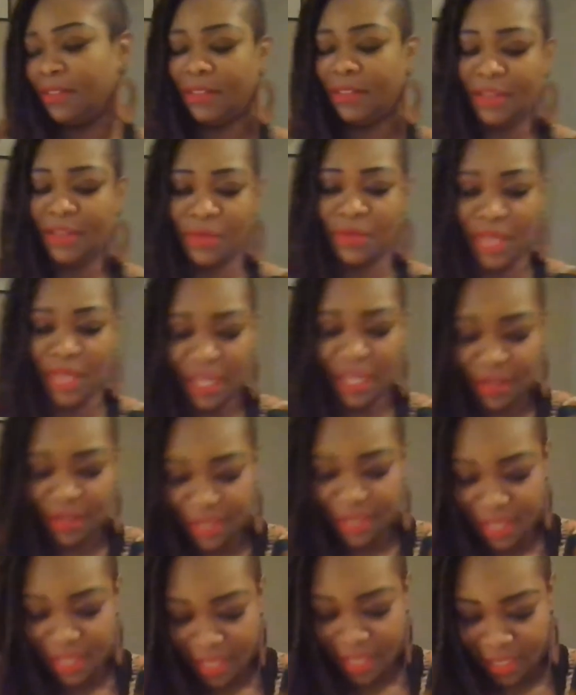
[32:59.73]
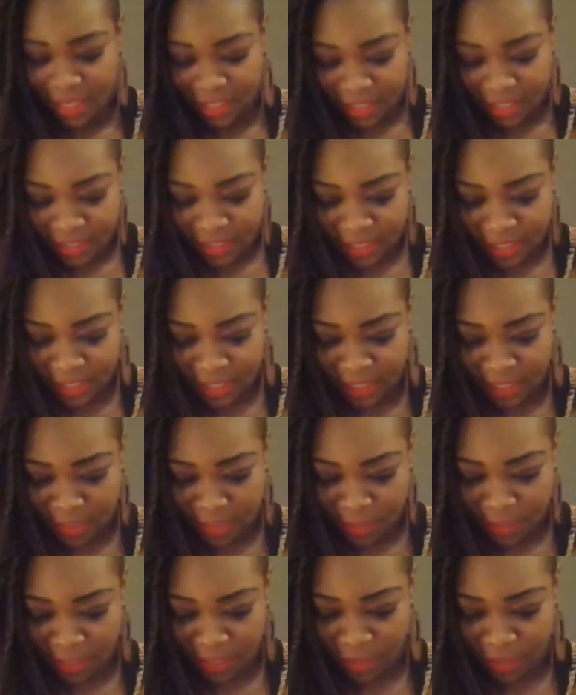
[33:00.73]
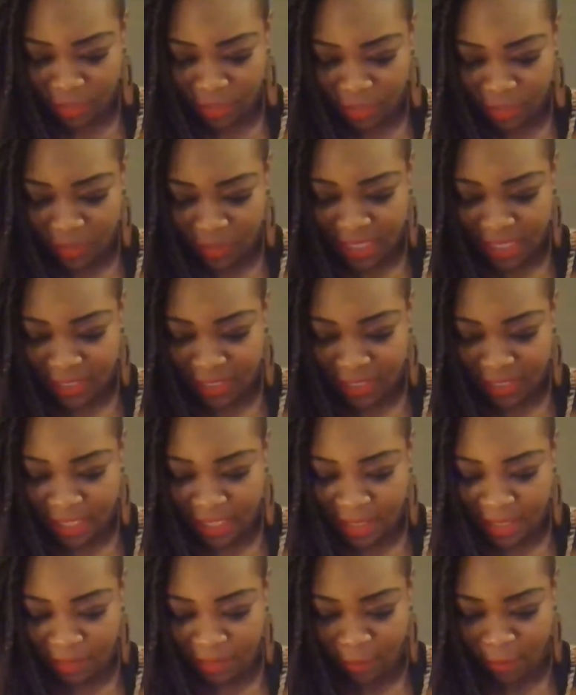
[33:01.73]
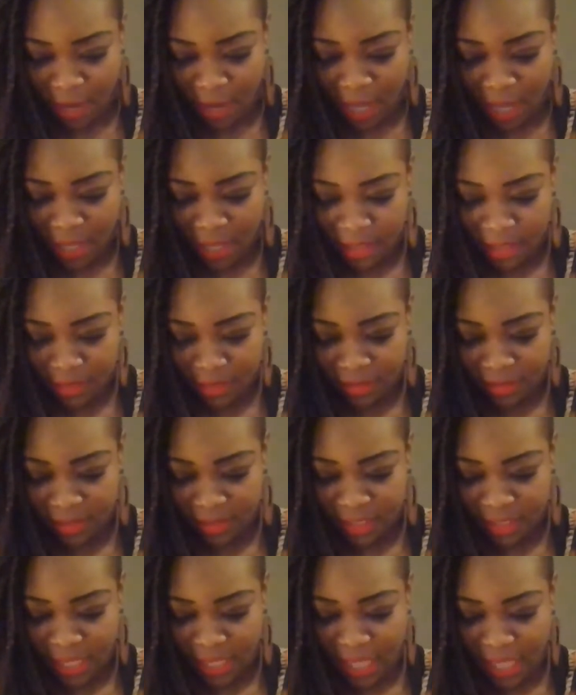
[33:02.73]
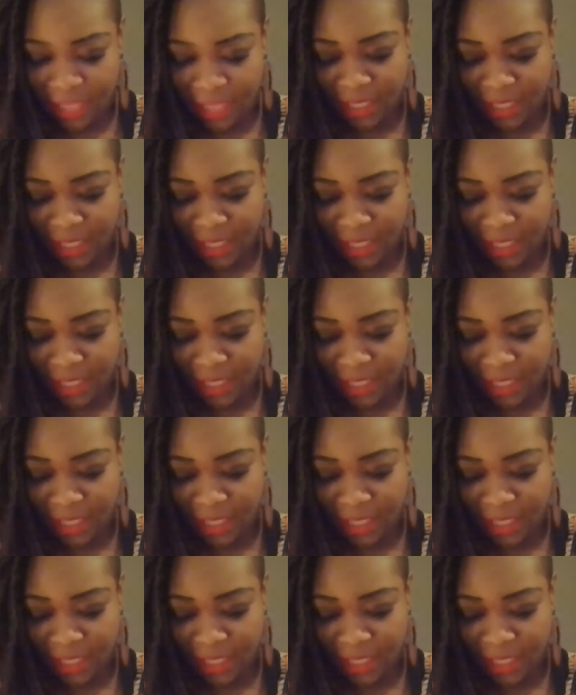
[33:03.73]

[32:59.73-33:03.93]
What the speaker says: Okay, so it says spiritual testing of Ra and the